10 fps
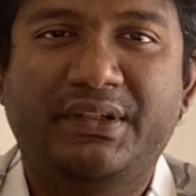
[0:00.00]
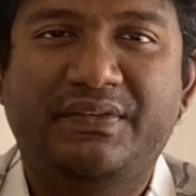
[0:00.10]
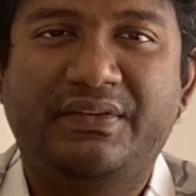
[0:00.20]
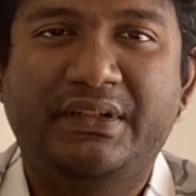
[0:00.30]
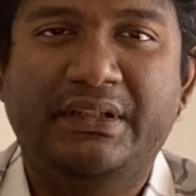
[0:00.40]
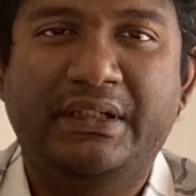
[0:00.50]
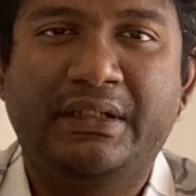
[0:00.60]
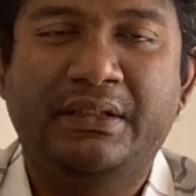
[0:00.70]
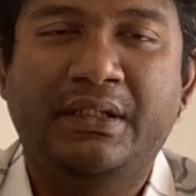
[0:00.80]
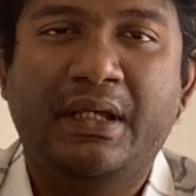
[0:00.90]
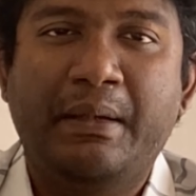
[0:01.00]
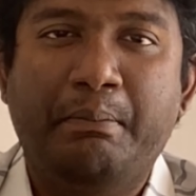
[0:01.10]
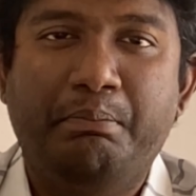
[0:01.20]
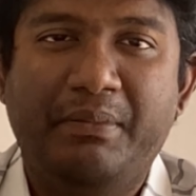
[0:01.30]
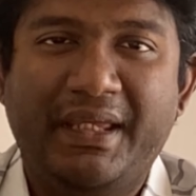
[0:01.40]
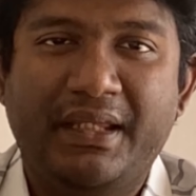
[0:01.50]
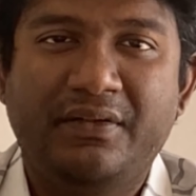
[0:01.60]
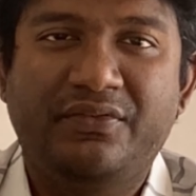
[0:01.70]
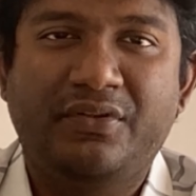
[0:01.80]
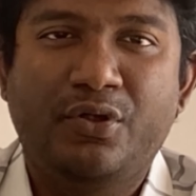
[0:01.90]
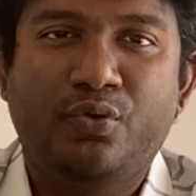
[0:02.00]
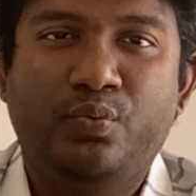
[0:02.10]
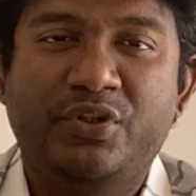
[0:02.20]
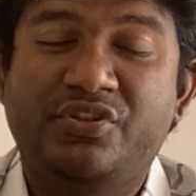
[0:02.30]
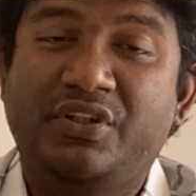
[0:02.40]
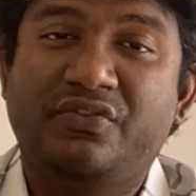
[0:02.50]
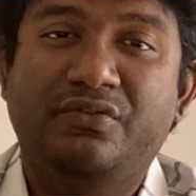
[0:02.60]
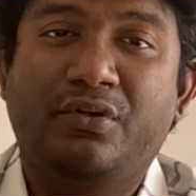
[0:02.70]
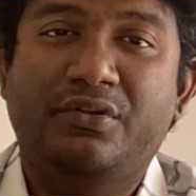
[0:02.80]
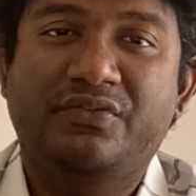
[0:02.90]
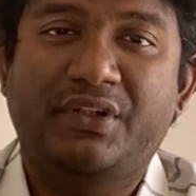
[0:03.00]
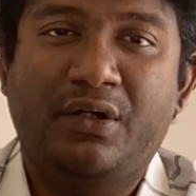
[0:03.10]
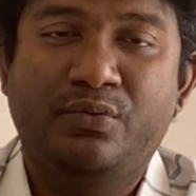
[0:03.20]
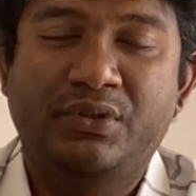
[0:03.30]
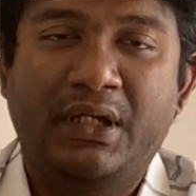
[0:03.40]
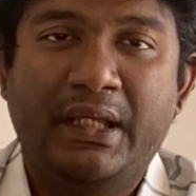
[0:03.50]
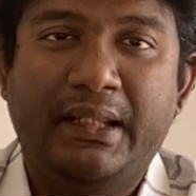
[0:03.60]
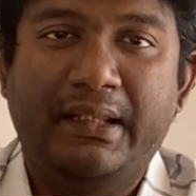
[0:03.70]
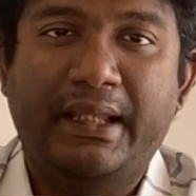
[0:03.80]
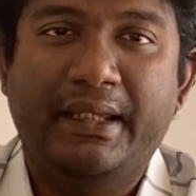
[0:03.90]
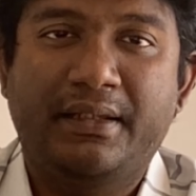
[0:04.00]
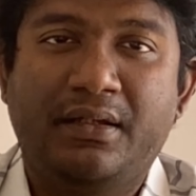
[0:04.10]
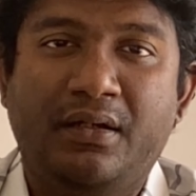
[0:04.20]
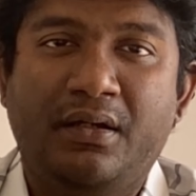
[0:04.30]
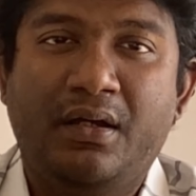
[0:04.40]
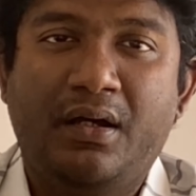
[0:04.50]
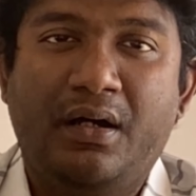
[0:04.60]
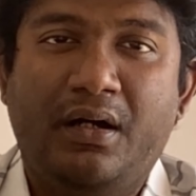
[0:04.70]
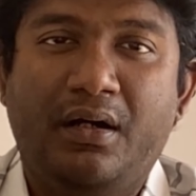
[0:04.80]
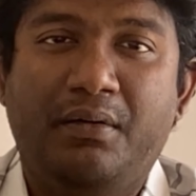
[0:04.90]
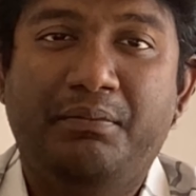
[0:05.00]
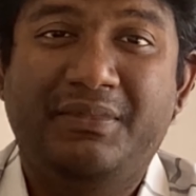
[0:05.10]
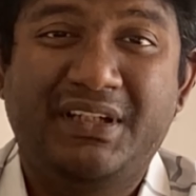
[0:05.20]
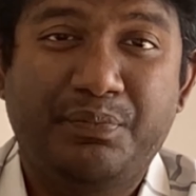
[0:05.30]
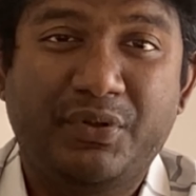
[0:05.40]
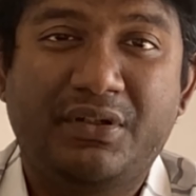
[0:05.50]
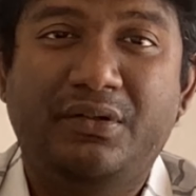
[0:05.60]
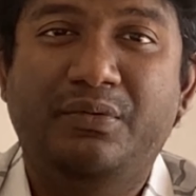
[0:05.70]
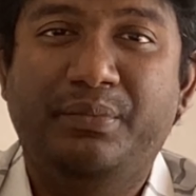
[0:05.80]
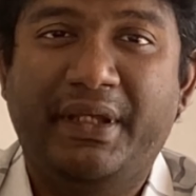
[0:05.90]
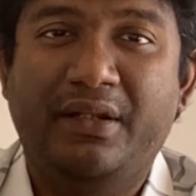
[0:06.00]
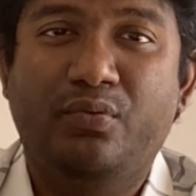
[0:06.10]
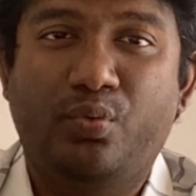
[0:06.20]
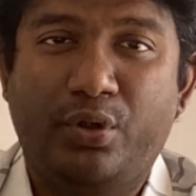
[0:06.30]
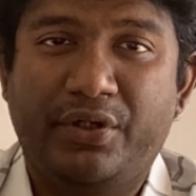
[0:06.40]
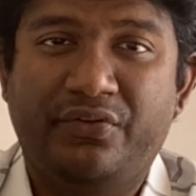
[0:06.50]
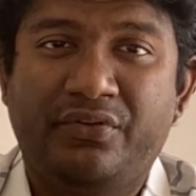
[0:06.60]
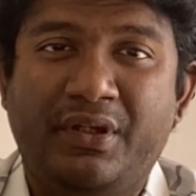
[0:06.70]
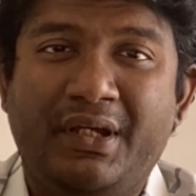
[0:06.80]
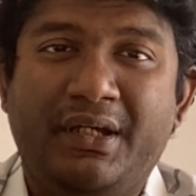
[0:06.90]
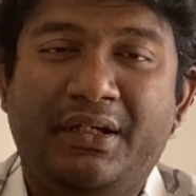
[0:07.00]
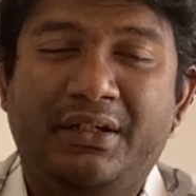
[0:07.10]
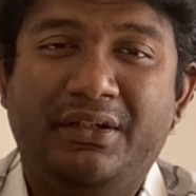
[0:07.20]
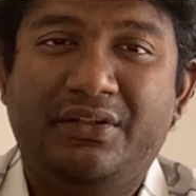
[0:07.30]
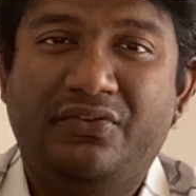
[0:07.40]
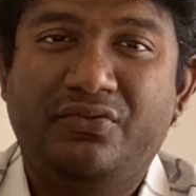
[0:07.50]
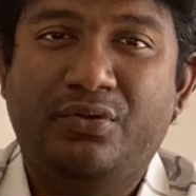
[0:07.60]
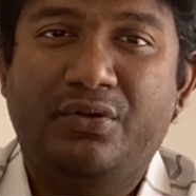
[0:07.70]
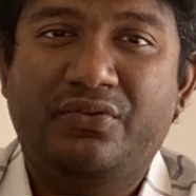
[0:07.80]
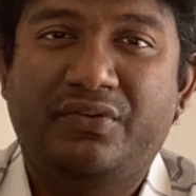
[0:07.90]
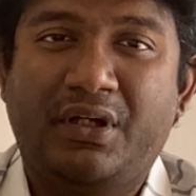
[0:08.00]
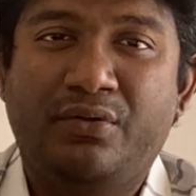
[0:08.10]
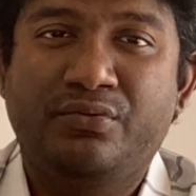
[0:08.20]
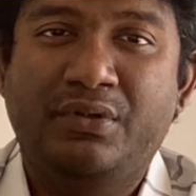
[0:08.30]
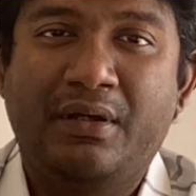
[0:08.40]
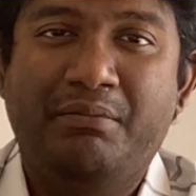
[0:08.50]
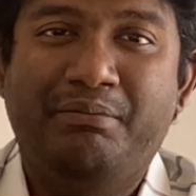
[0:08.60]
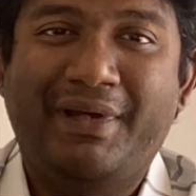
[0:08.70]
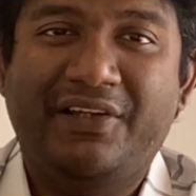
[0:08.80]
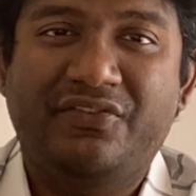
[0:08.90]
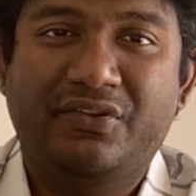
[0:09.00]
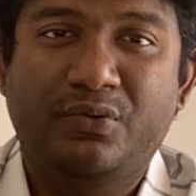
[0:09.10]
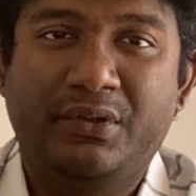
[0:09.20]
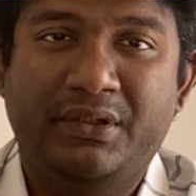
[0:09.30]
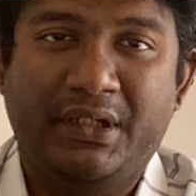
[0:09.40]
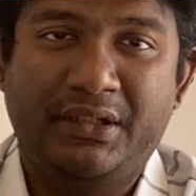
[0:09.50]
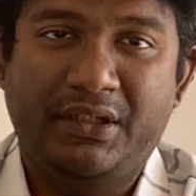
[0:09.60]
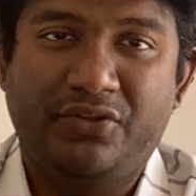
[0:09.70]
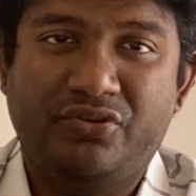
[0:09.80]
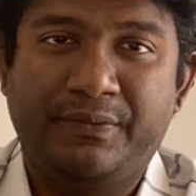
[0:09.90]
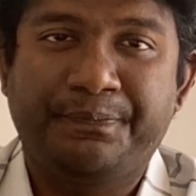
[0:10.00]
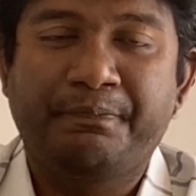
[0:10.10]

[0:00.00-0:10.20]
seen in males which does not sound like typical male voice. It does not sound masculine in nature.